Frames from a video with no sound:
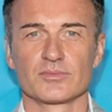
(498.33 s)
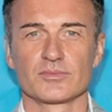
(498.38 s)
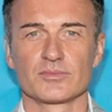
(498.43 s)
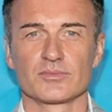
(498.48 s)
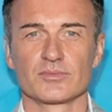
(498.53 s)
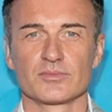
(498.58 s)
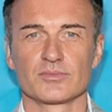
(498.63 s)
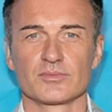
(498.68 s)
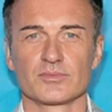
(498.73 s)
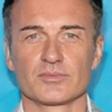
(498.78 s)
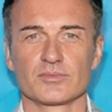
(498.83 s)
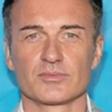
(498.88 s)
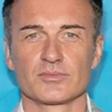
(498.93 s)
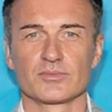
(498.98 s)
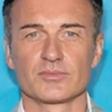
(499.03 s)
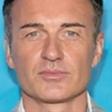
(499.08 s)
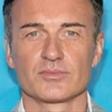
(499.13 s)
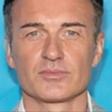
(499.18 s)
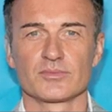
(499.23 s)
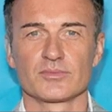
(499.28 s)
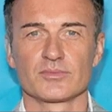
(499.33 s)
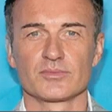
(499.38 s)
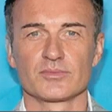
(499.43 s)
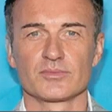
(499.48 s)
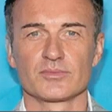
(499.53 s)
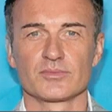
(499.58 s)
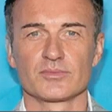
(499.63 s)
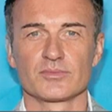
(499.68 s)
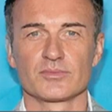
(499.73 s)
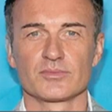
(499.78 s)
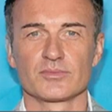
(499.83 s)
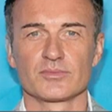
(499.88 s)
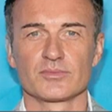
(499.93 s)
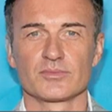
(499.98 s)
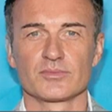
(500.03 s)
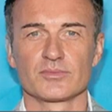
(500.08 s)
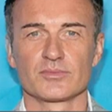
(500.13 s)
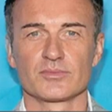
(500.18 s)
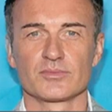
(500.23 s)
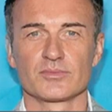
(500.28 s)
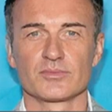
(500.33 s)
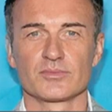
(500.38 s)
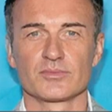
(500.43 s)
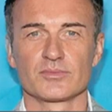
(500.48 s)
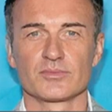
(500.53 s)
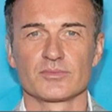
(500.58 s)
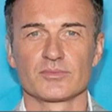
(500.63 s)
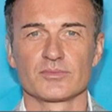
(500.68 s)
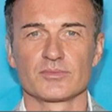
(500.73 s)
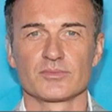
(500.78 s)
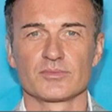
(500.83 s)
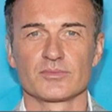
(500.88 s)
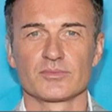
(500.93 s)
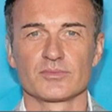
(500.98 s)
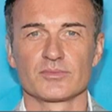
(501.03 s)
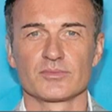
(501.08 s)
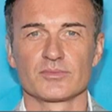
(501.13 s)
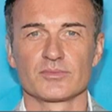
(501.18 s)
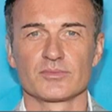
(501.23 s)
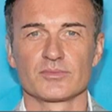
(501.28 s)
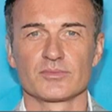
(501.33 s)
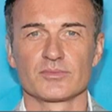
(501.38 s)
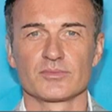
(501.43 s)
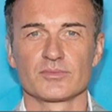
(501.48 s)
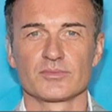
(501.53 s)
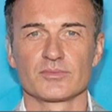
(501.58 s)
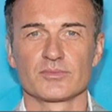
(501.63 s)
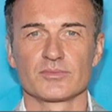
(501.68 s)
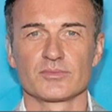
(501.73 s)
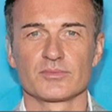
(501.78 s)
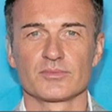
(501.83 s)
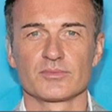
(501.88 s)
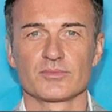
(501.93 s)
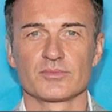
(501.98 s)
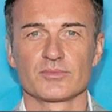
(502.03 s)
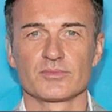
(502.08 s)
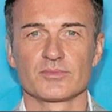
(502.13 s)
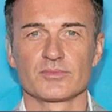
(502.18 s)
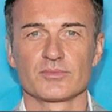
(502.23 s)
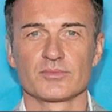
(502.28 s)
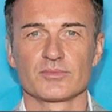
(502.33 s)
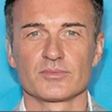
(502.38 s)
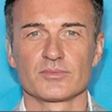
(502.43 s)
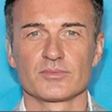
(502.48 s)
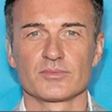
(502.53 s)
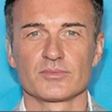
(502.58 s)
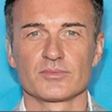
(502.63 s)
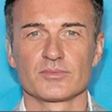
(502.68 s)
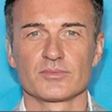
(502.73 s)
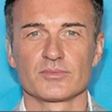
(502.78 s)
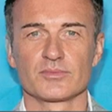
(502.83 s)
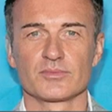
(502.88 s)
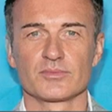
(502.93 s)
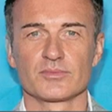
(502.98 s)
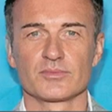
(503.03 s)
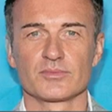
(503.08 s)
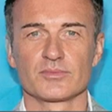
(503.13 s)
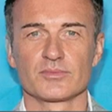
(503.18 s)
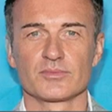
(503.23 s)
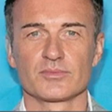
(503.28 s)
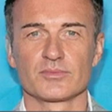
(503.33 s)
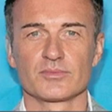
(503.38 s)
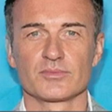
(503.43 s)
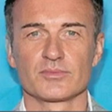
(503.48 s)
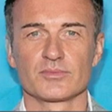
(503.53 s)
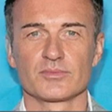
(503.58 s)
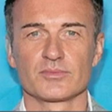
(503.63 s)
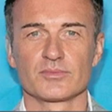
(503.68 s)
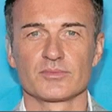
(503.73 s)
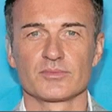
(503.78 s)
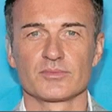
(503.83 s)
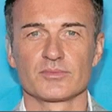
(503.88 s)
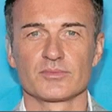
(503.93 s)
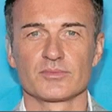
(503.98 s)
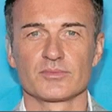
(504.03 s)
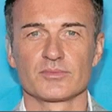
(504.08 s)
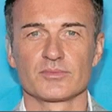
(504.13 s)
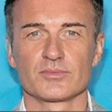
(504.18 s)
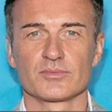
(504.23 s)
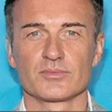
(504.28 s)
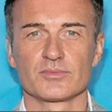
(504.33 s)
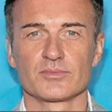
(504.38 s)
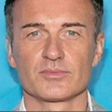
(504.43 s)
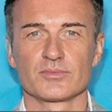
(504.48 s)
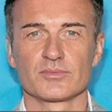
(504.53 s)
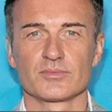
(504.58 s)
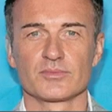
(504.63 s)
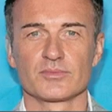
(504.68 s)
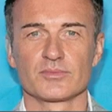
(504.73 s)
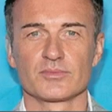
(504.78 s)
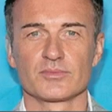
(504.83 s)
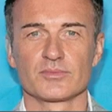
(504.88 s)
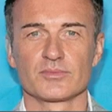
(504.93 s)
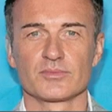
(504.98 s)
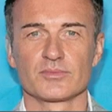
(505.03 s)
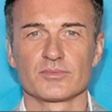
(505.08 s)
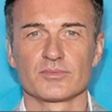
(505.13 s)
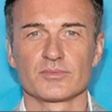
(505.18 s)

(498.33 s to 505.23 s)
[no speech]